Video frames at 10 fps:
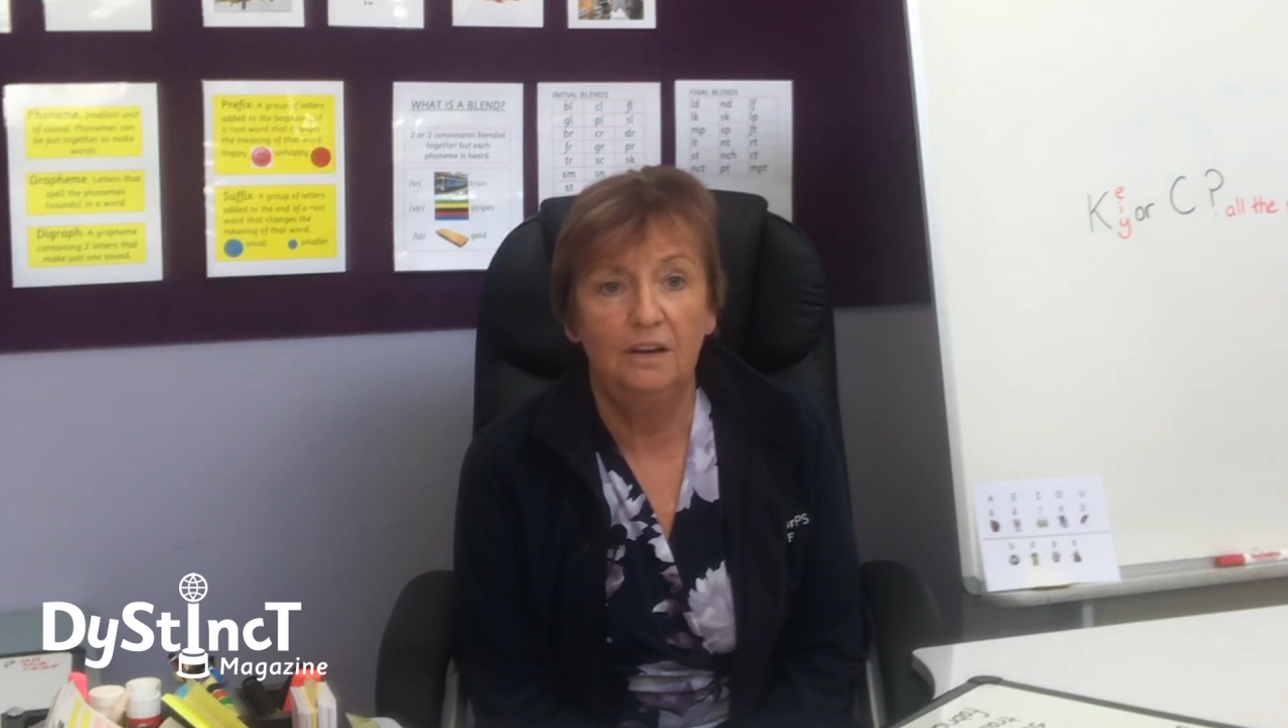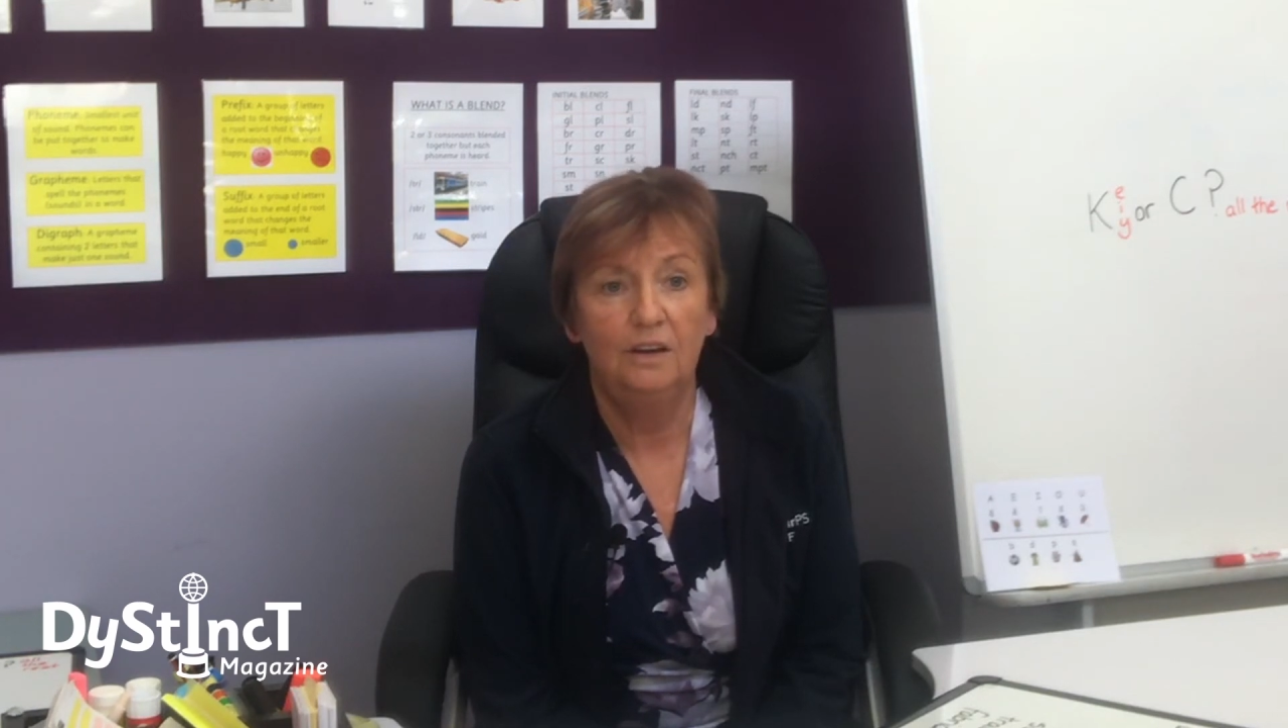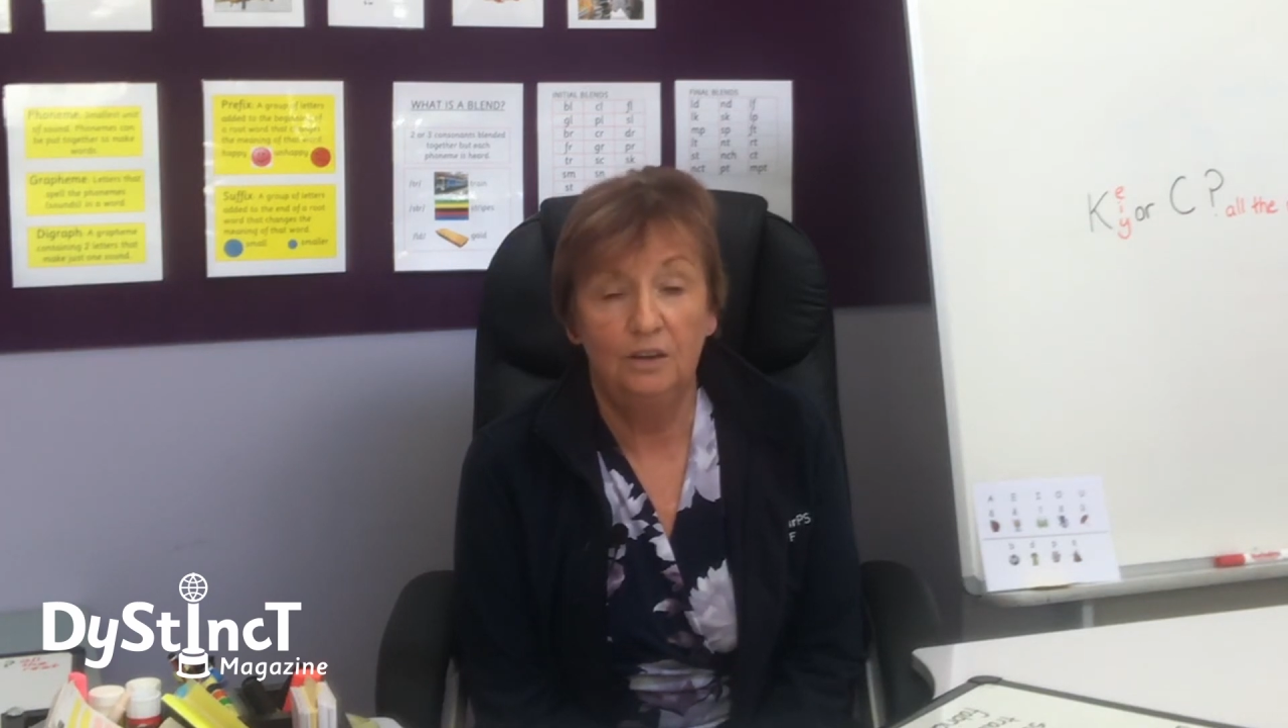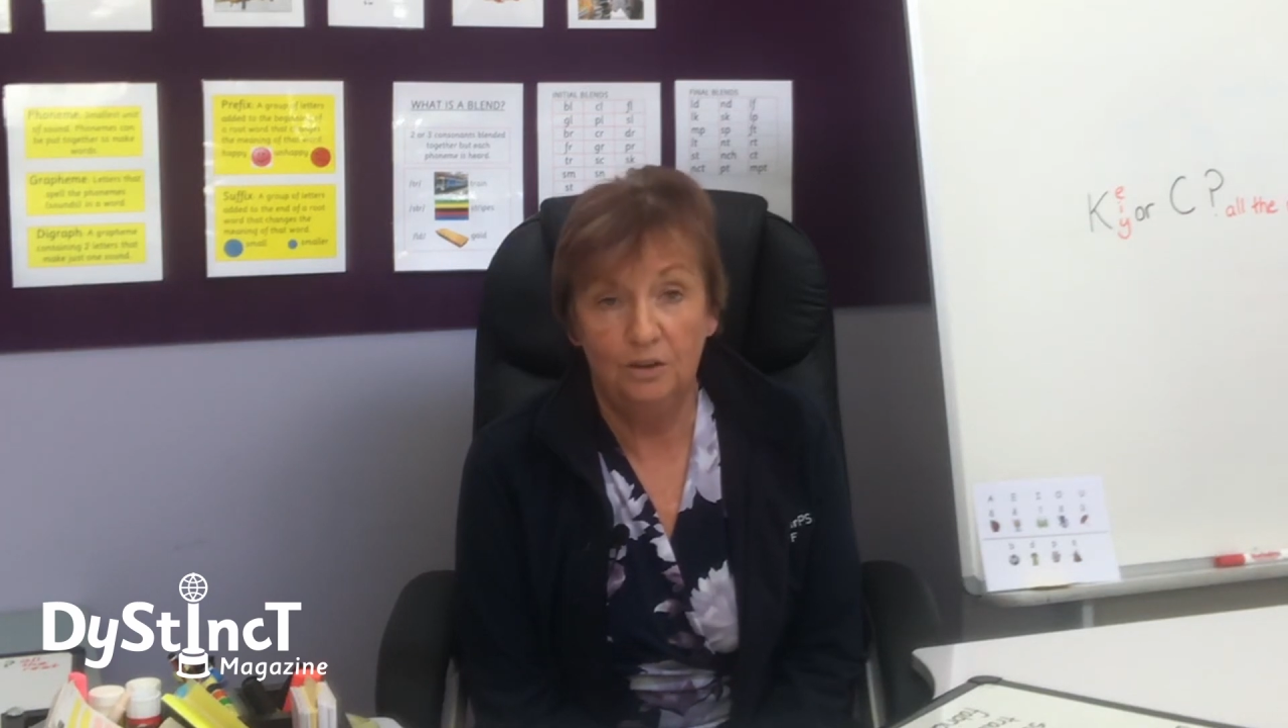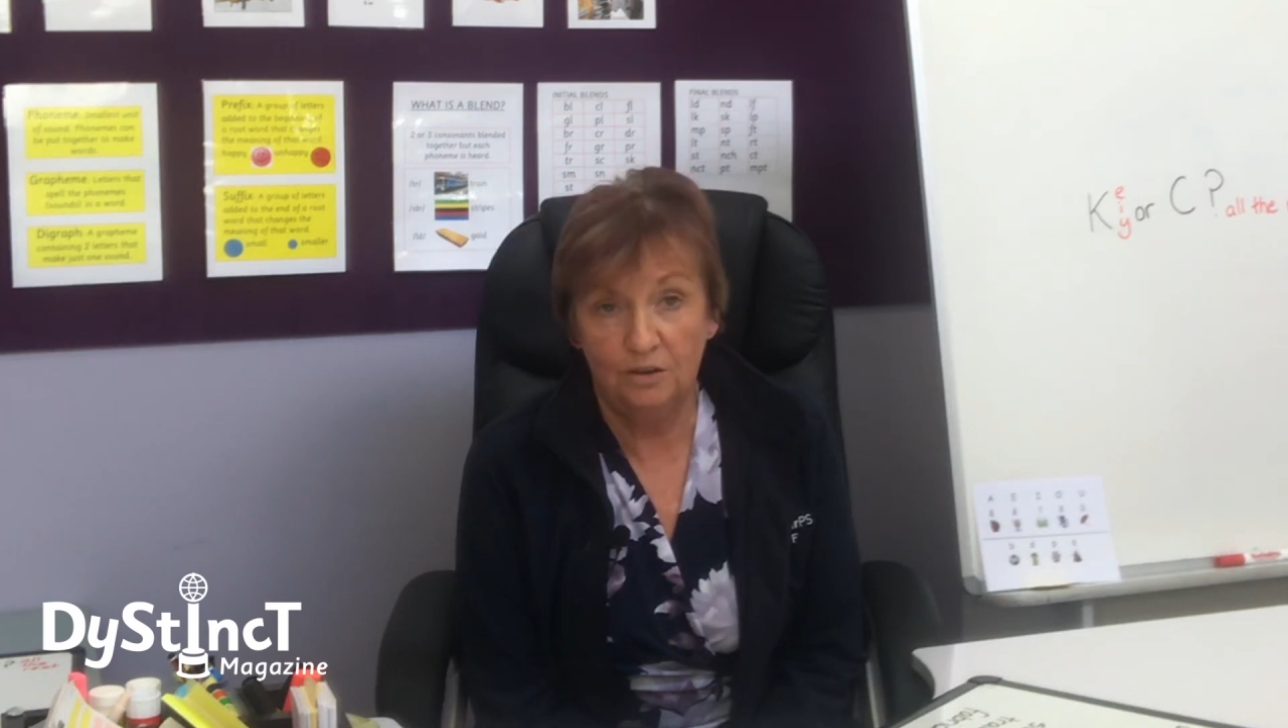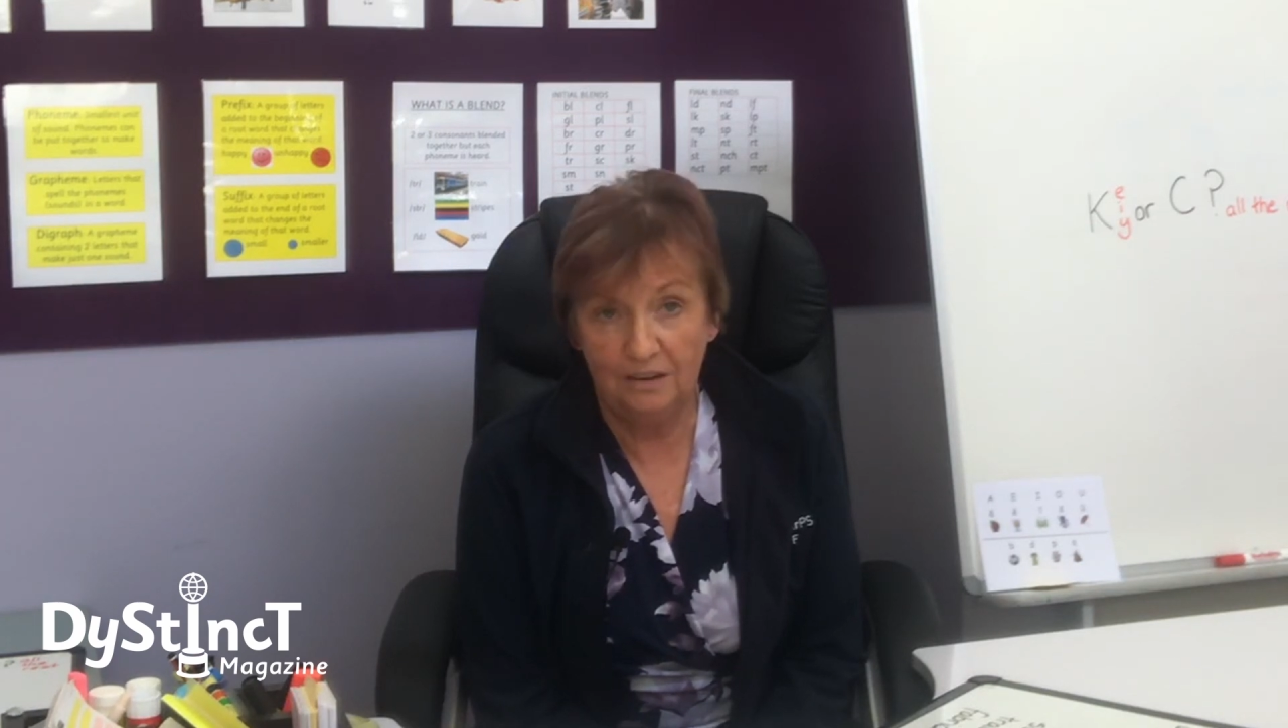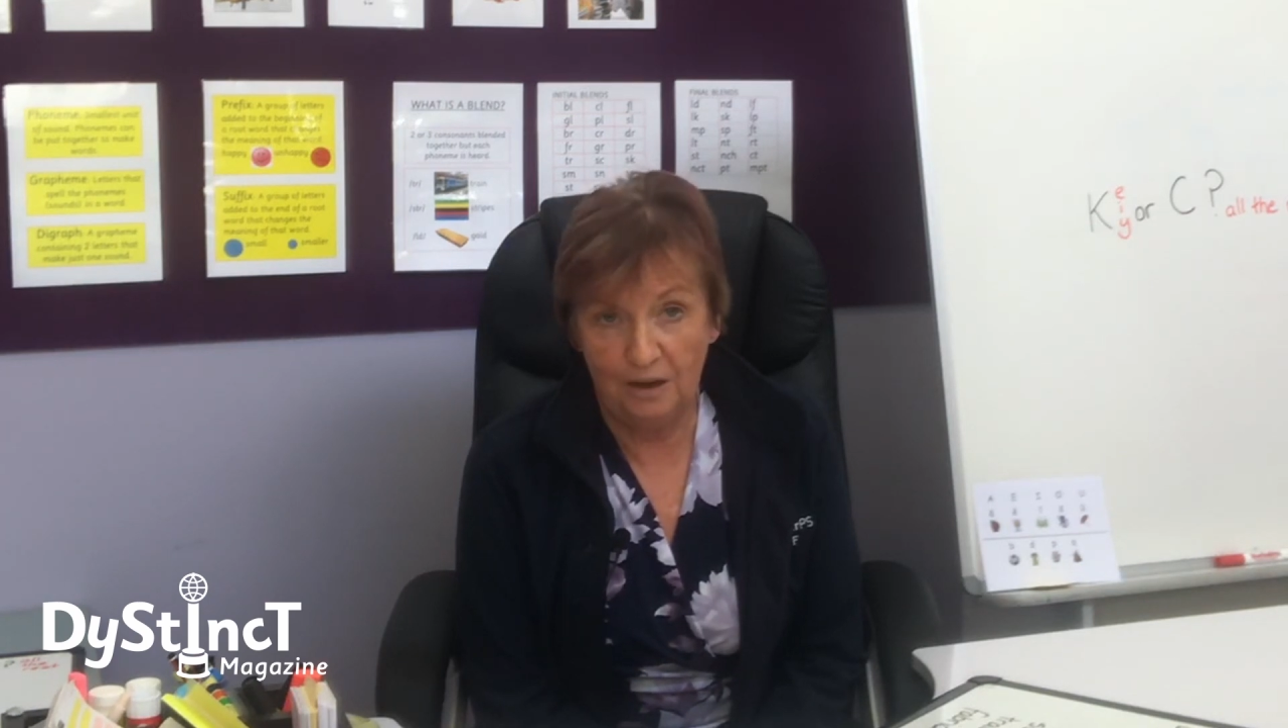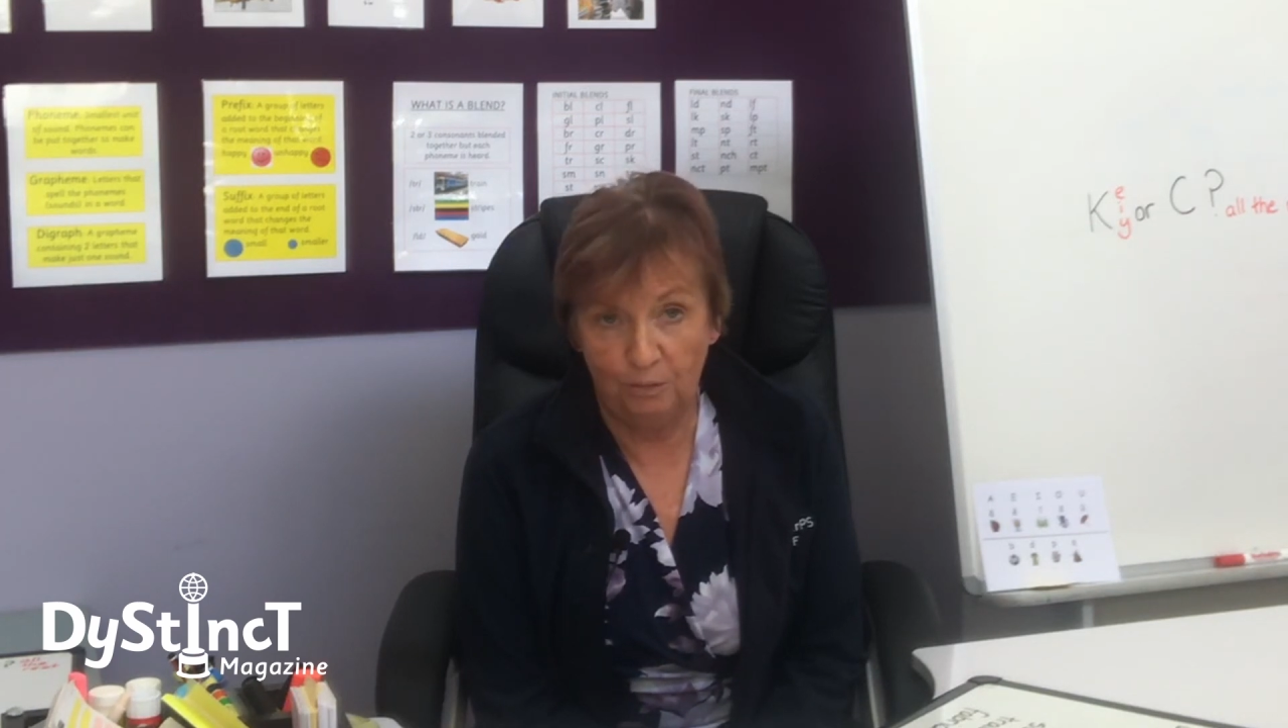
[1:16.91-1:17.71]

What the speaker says: You can help